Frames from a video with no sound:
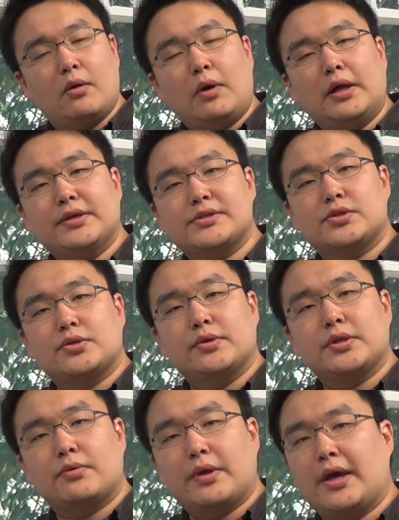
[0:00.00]
while it's
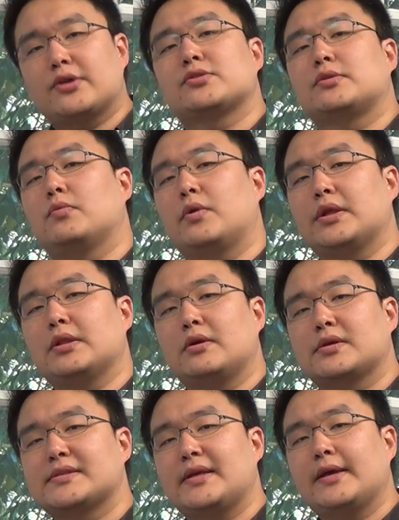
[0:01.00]
doing the reaction, what it
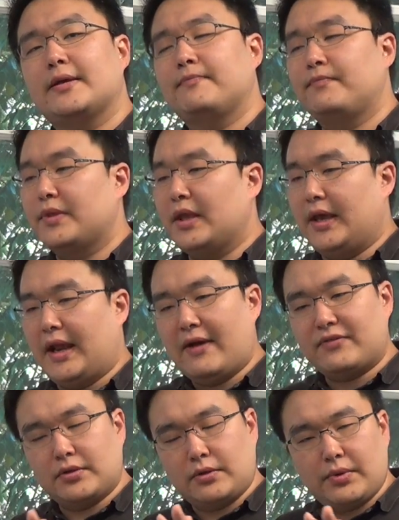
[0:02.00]
looks like, and
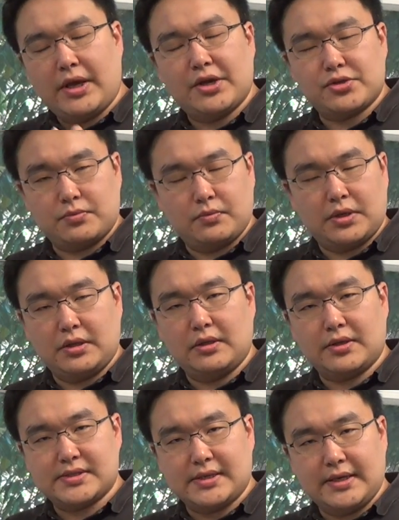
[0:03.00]
after the reaction, what it
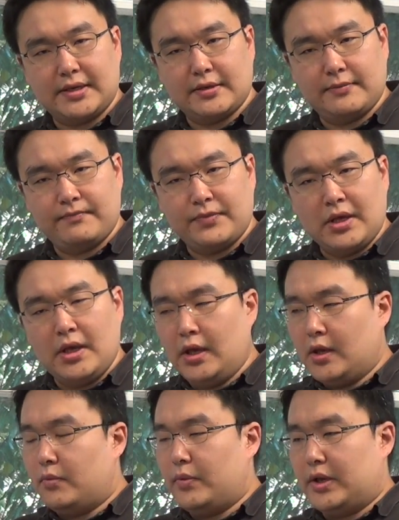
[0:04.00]
looks like.
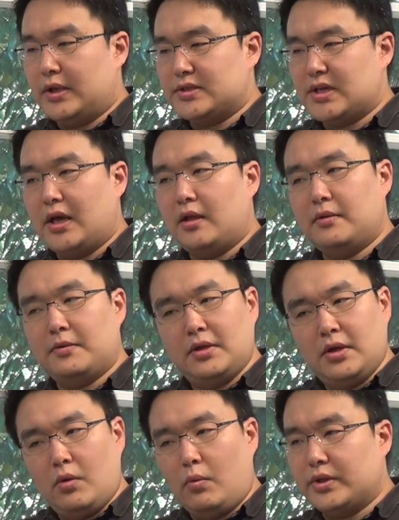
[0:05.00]
We can tell
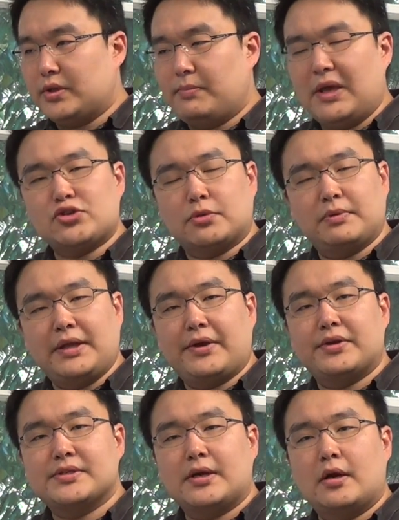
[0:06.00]
what the major
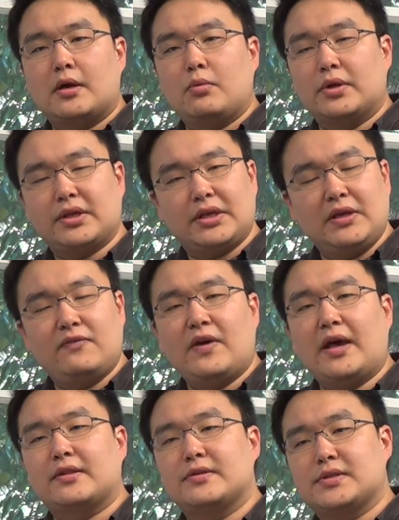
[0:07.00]
players are, what the key
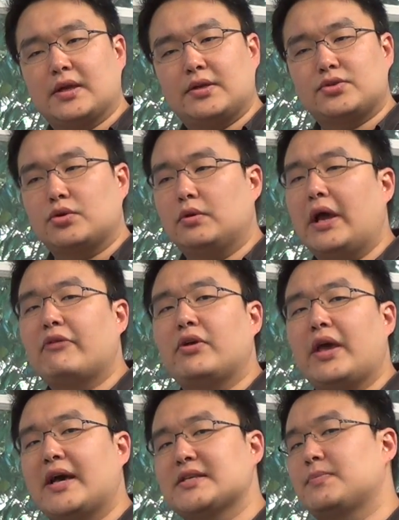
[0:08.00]
factors that control
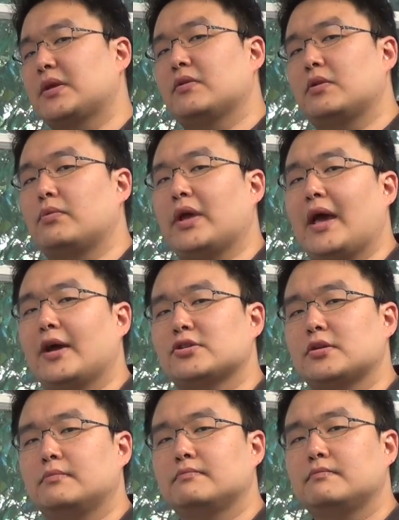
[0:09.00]
every aspect of the
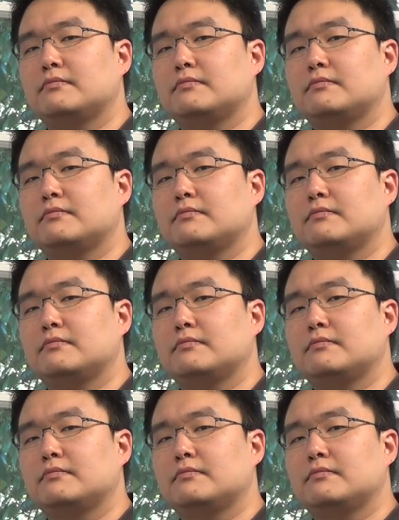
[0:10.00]
reaction.